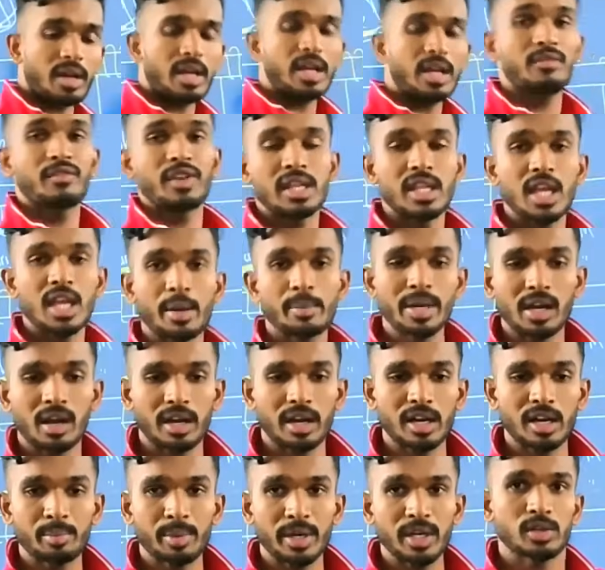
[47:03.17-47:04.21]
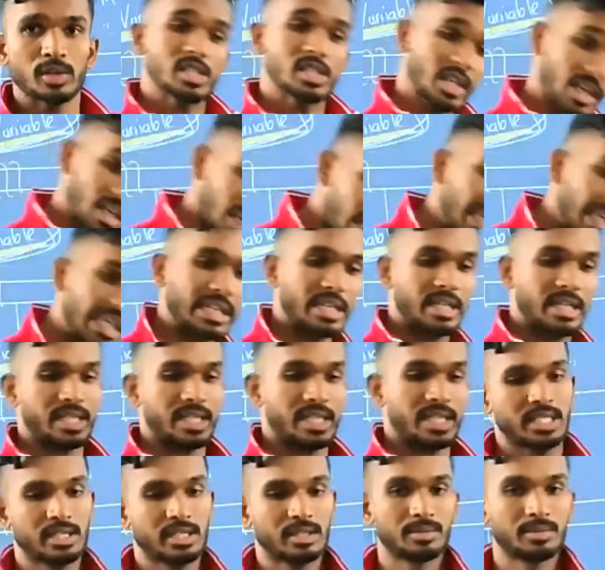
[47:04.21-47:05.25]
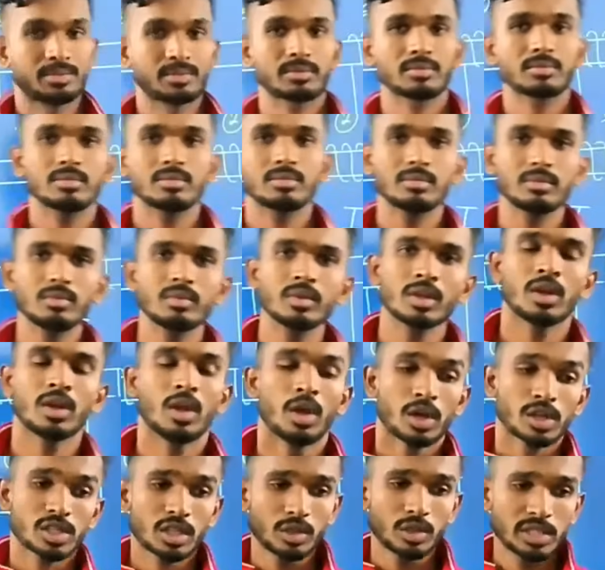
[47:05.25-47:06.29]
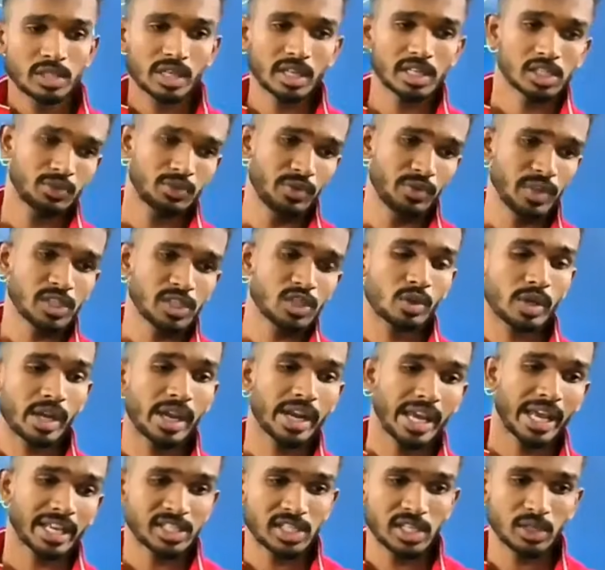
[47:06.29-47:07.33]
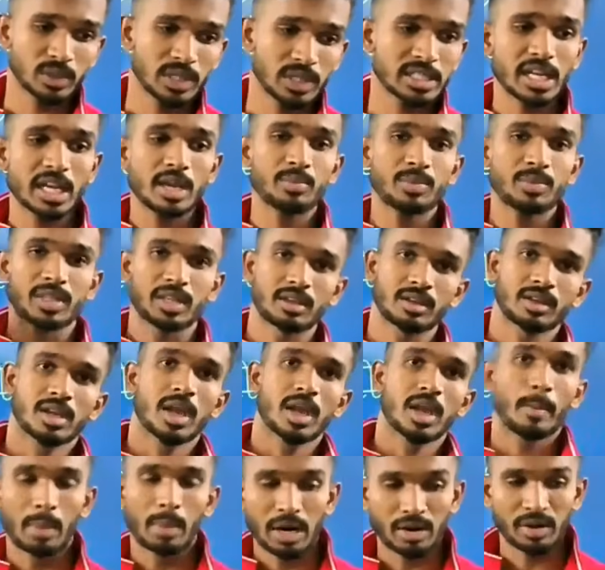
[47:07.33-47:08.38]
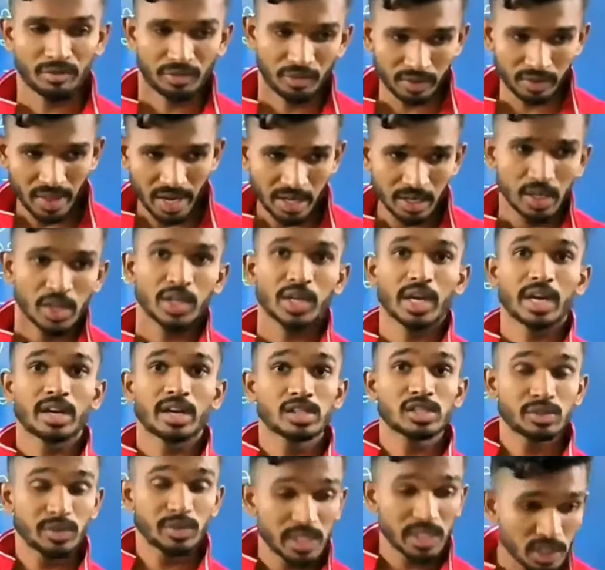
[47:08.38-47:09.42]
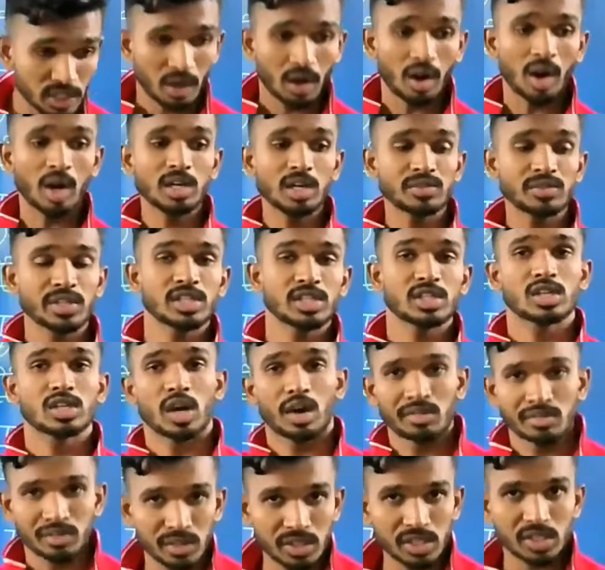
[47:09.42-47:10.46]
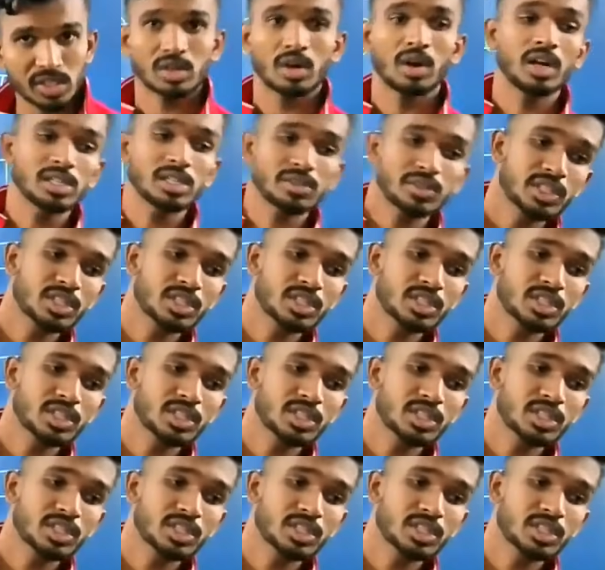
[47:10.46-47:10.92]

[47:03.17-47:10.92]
will there be a current produced here? Yes. So using a switch, you can achieve the same thing. But for that, you have to switch it on, switch it off, switch it on, switch it